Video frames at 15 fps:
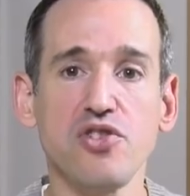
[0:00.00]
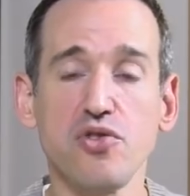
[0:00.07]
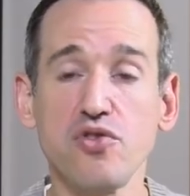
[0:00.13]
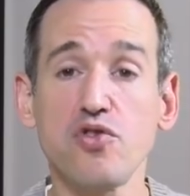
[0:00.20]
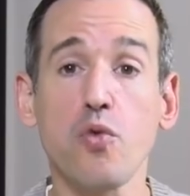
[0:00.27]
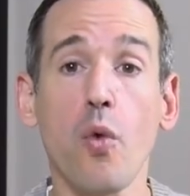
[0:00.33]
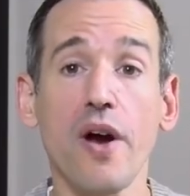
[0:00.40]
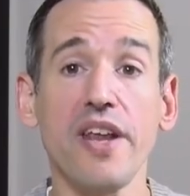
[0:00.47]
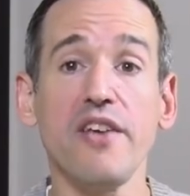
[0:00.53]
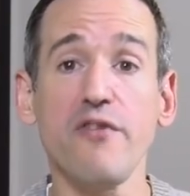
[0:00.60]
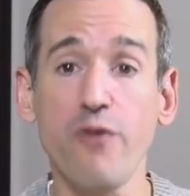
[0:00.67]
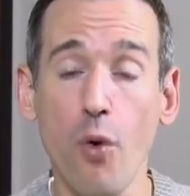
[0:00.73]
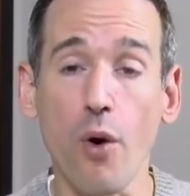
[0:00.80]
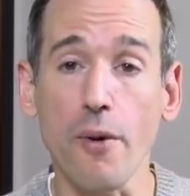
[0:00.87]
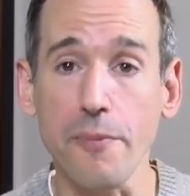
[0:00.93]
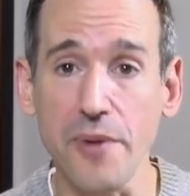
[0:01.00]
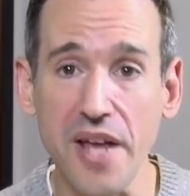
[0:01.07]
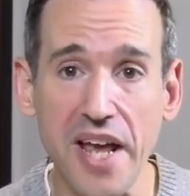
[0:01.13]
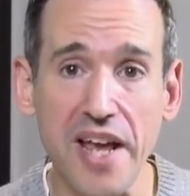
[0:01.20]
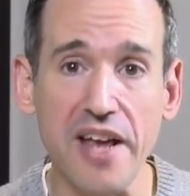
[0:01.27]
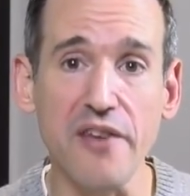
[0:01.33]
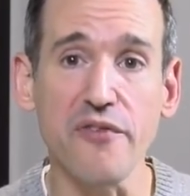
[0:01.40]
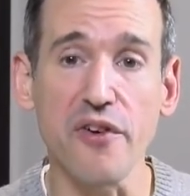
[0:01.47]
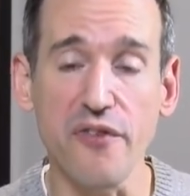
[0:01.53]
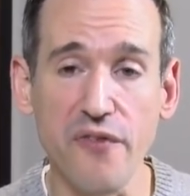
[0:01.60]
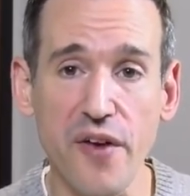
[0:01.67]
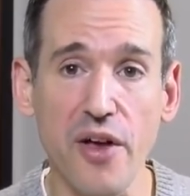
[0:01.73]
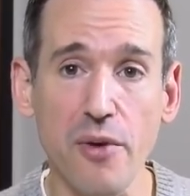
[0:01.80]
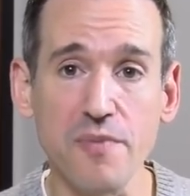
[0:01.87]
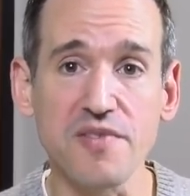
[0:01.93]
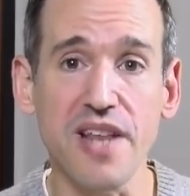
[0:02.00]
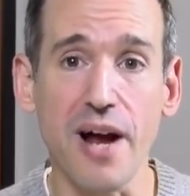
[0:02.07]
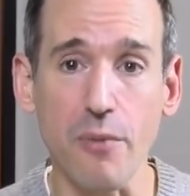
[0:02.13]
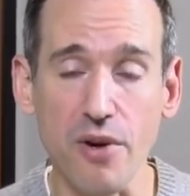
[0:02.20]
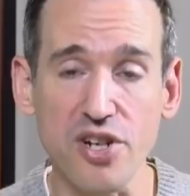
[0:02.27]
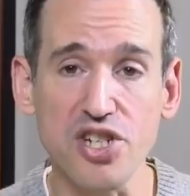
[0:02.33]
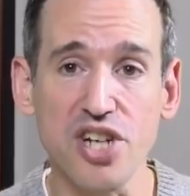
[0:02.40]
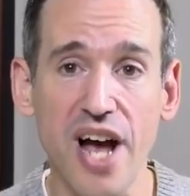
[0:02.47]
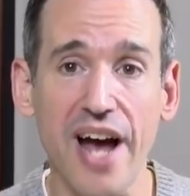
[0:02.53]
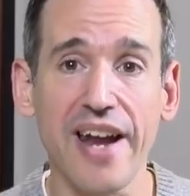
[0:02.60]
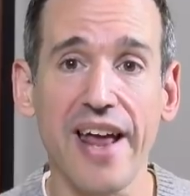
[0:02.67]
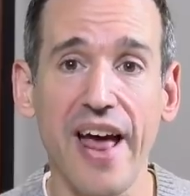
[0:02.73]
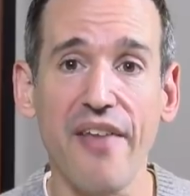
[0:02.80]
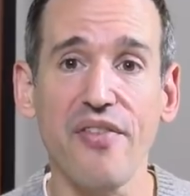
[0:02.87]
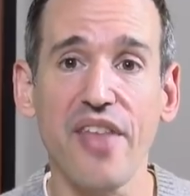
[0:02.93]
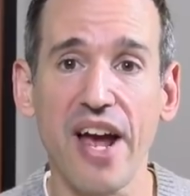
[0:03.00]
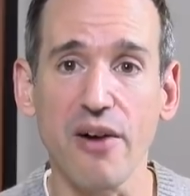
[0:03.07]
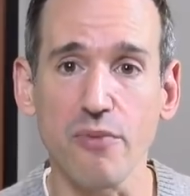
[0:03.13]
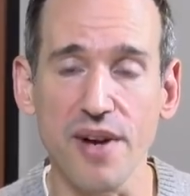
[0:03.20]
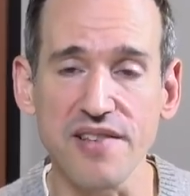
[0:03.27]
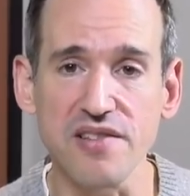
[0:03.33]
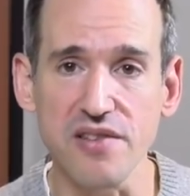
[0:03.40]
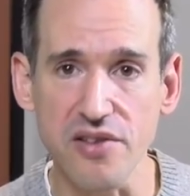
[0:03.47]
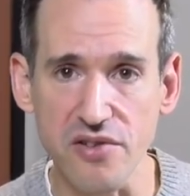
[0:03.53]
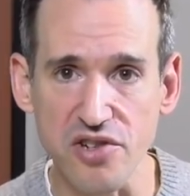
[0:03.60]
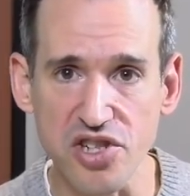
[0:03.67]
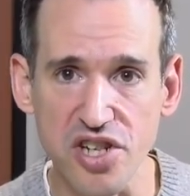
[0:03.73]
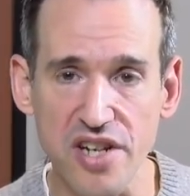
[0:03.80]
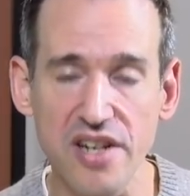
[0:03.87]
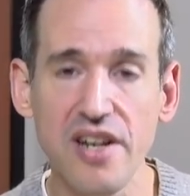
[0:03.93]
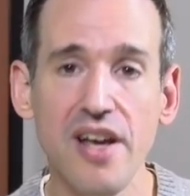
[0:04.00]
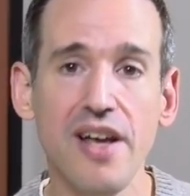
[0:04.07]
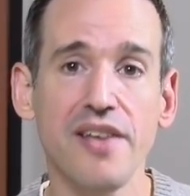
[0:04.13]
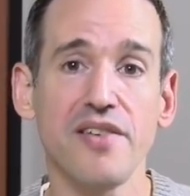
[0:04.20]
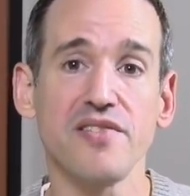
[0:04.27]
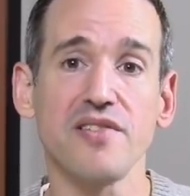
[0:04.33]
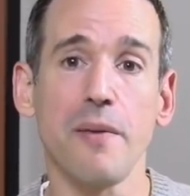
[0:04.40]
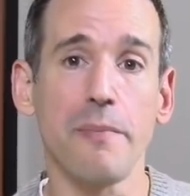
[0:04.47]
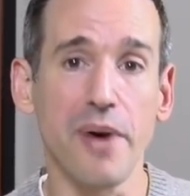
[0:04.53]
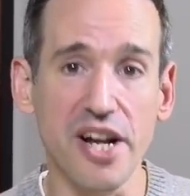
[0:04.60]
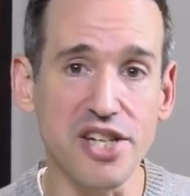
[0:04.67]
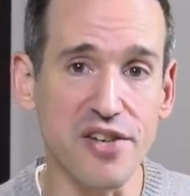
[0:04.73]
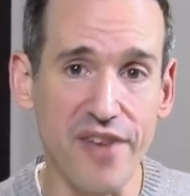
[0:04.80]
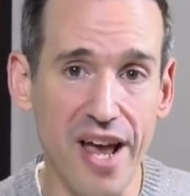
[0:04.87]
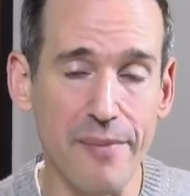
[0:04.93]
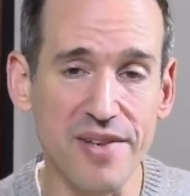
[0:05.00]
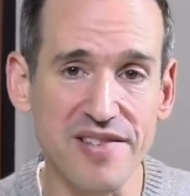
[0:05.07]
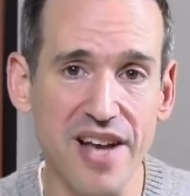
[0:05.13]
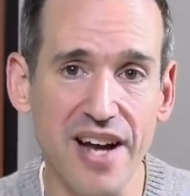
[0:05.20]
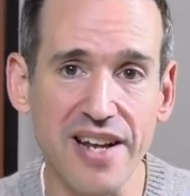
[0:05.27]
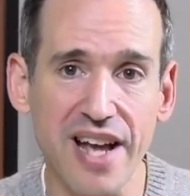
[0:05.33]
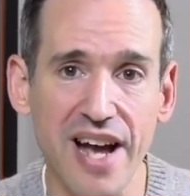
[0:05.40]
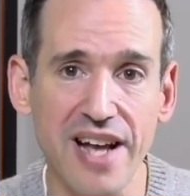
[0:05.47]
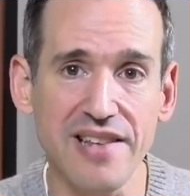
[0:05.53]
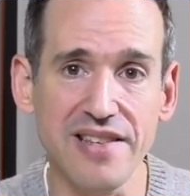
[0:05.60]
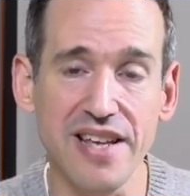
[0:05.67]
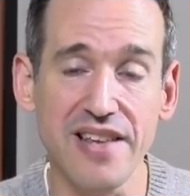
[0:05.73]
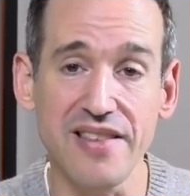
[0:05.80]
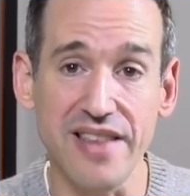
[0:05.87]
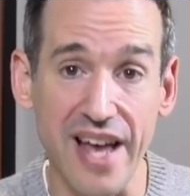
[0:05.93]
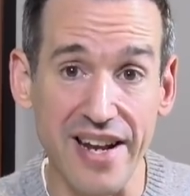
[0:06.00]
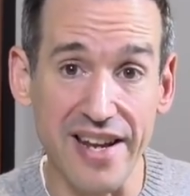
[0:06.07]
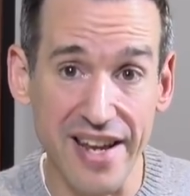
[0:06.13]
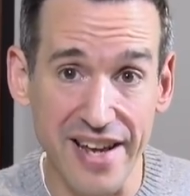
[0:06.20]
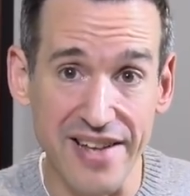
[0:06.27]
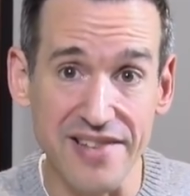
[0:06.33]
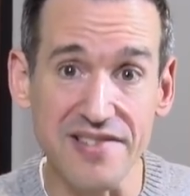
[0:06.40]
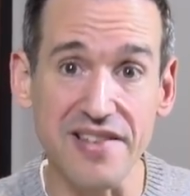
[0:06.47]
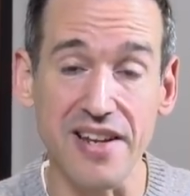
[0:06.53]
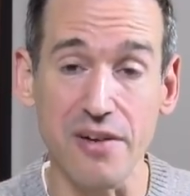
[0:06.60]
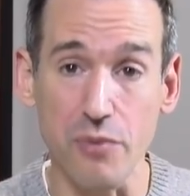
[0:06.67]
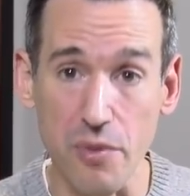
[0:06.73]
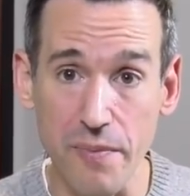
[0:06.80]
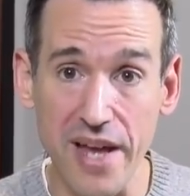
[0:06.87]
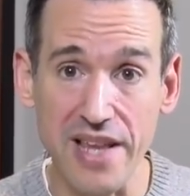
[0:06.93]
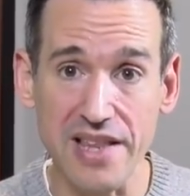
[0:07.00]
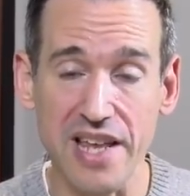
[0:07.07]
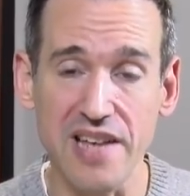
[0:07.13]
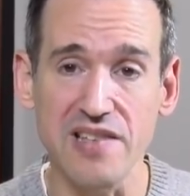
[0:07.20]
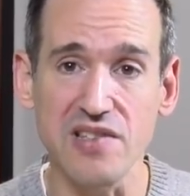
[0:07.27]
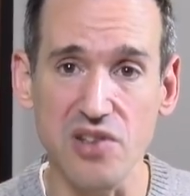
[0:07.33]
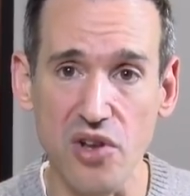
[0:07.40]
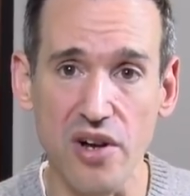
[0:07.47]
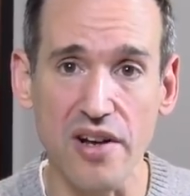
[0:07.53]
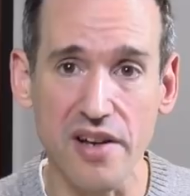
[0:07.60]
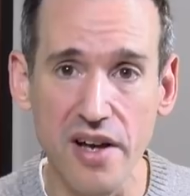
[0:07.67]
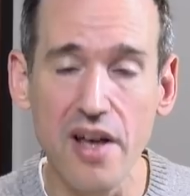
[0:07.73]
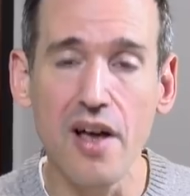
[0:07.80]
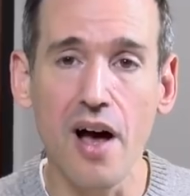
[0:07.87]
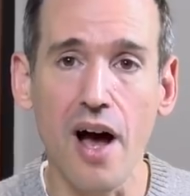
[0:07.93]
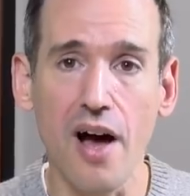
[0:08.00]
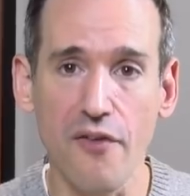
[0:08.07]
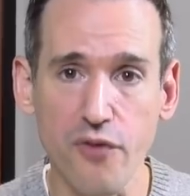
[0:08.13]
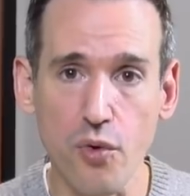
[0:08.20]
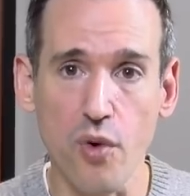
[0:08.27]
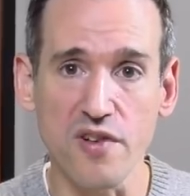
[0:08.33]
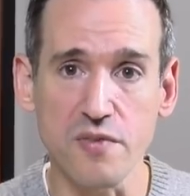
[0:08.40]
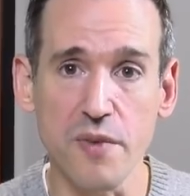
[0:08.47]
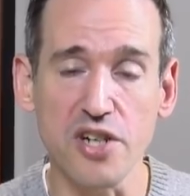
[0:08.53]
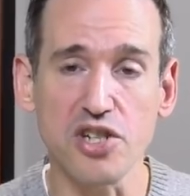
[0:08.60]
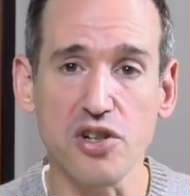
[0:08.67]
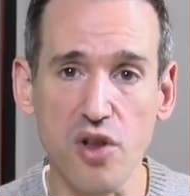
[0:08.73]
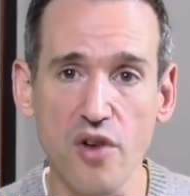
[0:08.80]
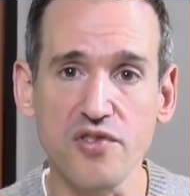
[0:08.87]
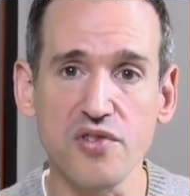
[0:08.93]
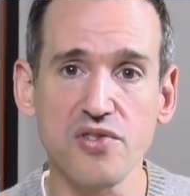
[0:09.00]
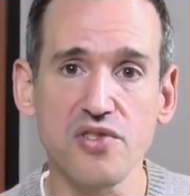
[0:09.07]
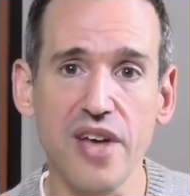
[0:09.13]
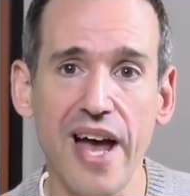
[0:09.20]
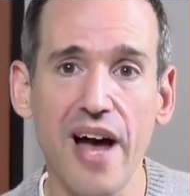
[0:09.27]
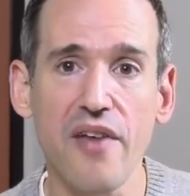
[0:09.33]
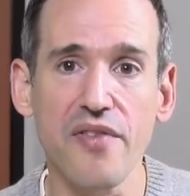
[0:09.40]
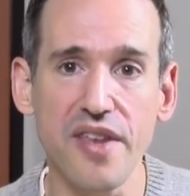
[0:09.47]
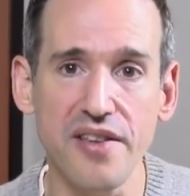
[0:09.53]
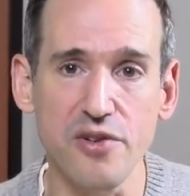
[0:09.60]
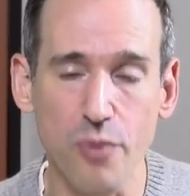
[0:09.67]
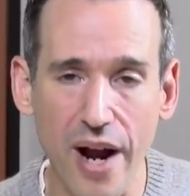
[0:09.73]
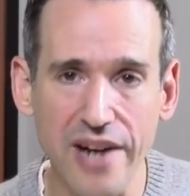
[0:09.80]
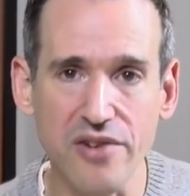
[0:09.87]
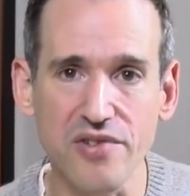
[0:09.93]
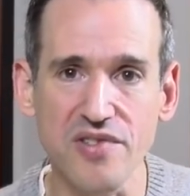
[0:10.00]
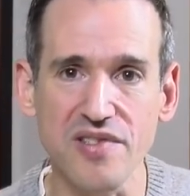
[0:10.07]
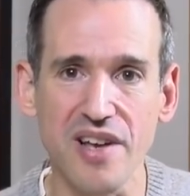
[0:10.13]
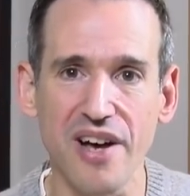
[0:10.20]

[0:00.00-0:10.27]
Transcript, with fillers: to 24p for films that were shot at that resolution. There's a bunch of Amazon content that is, and it will make things look, uh, of course, much closer to how the directors